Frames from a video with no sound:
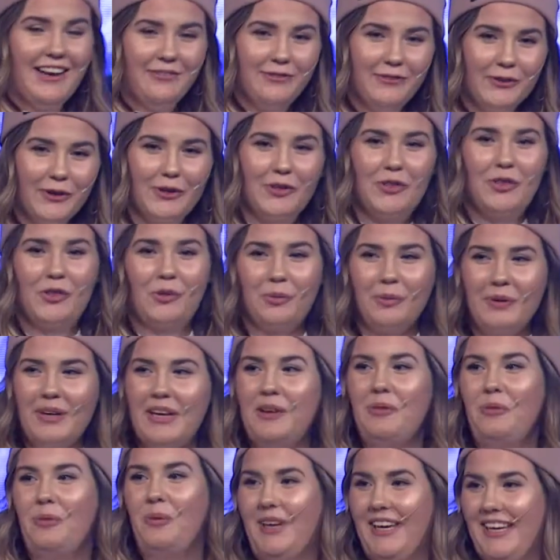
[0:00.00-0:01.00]
For
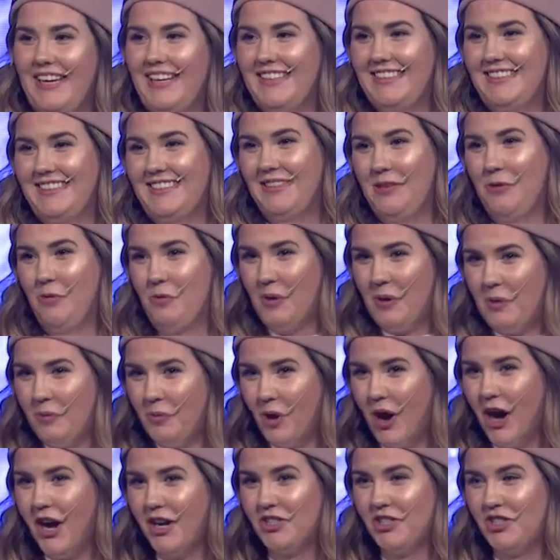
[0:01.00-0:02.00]
3 weeks, we
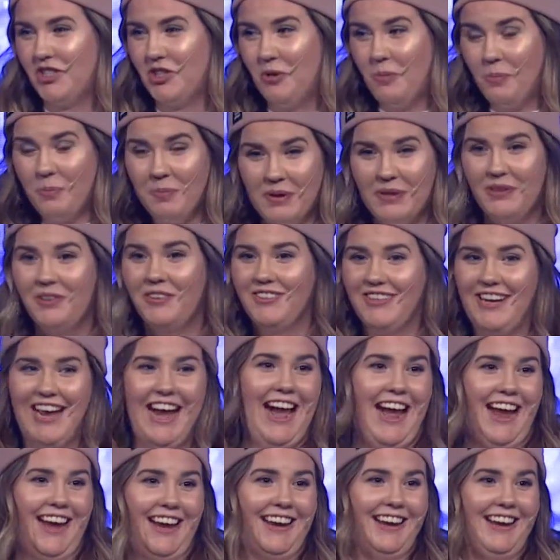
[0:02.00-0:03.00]
watched Bill
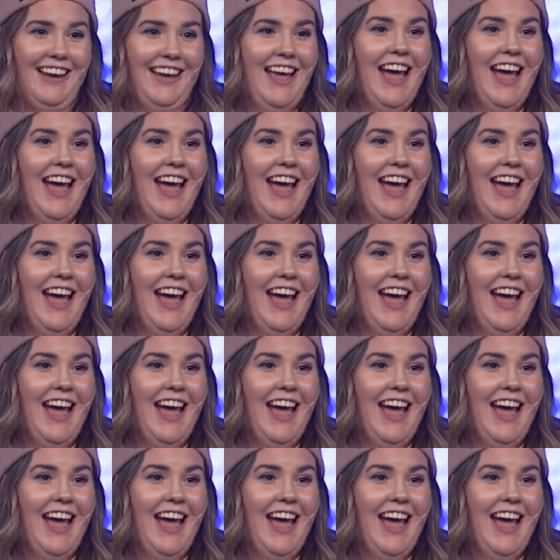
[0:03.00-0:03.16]
Nye.